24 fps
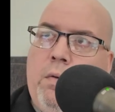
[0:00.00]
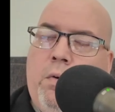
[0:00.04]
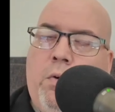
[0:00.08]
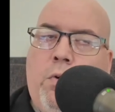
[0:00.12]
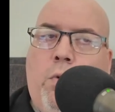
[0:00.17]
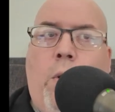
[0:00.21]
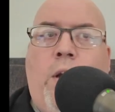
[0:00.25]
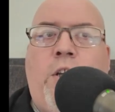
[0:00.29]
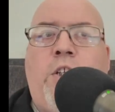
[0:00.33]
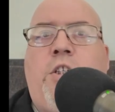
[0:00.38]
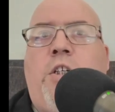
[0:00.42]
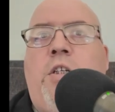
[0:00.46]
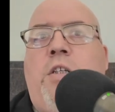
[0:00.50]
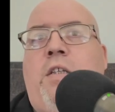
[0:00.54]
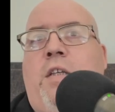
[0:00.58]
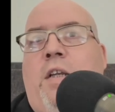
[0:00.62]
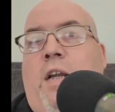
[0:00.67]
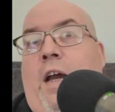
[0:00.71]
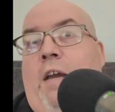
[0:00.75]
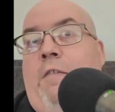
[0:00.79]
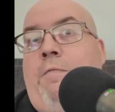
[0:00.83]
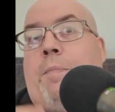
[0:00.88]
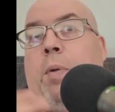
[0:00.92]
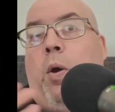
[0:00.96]
questions
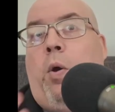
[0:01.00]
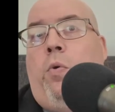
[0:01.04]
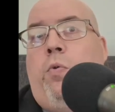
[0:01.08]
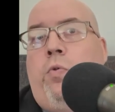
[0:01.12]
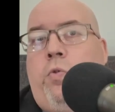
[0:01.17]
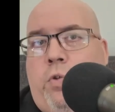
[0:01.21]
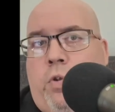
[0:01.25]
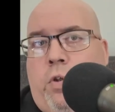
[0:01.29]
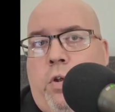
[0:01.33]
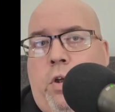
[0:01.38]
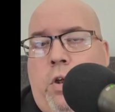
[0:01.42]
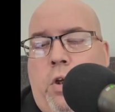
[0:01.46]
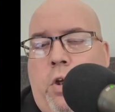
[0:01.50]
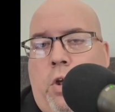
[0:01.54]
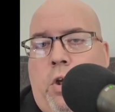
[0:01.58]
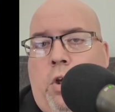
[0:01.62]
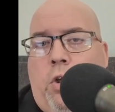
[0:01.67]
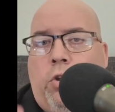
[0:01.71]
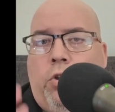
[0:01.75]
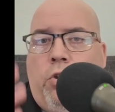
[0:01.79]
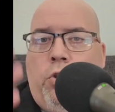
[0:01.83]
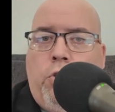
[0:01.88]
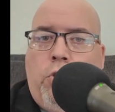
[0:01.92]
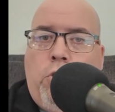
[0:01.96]
that I've posed
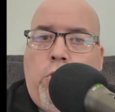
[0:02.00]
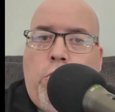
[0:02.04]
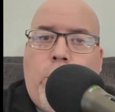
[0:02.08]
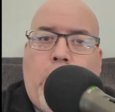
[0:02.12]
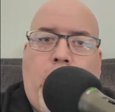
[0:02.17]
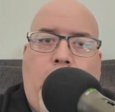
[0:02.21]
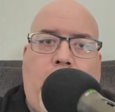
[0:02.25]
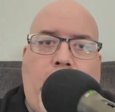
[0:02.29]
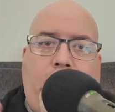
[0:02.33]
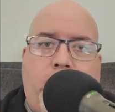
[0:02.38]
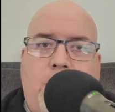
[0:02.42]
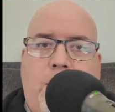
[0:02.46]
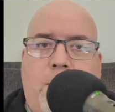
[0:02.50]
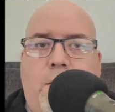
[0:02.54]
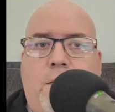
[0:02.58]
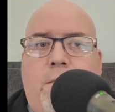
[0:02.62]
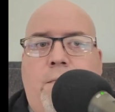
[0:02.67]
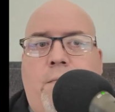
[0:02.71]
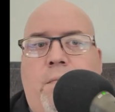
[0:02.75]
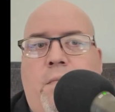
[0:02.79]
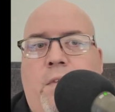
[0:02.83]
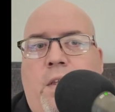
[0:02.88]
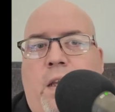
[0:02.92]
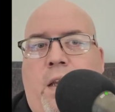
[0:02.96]
to you guys,
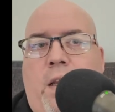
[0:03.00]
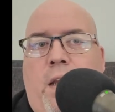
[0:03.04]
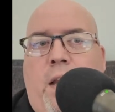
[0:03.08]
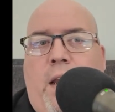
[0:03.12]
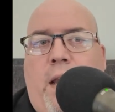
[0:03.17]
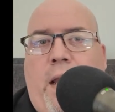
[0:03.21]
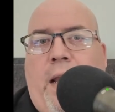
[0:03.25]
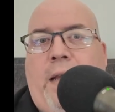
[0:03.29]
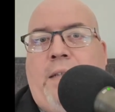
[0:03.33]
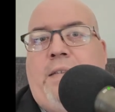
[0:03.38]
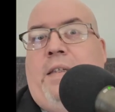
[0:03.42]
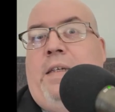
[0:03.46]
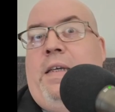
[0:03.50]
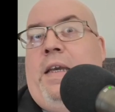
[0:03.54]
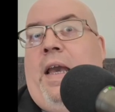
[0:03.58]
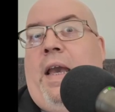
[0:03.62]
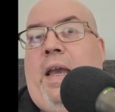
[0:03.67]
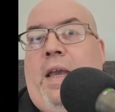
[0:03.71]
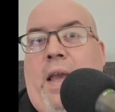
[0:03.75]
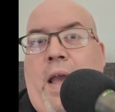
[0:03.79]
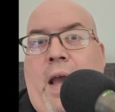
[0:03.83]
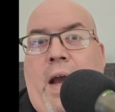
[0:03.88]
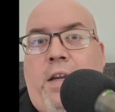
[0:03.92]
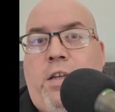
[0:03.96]
asking,
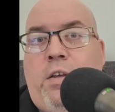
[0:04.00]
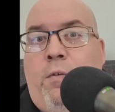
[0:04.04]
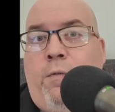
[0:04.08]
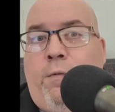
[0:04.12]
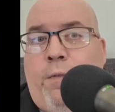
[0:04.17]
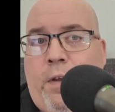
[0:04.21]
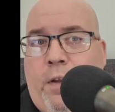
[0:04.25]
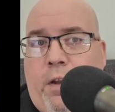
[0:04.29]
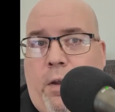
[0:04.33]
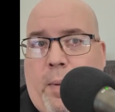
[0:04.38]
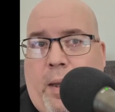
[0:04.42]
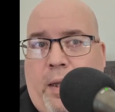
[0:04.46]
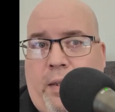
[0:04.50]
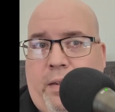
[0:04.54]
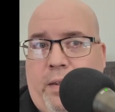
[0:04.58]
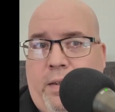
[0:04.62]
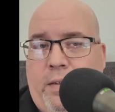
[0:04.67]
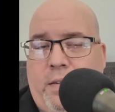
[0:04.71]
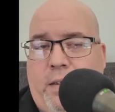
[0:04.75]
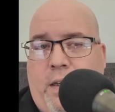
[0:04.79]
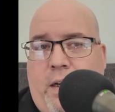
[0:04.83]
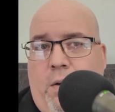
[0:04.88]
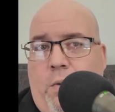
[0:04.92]
hey, how do you feel about this?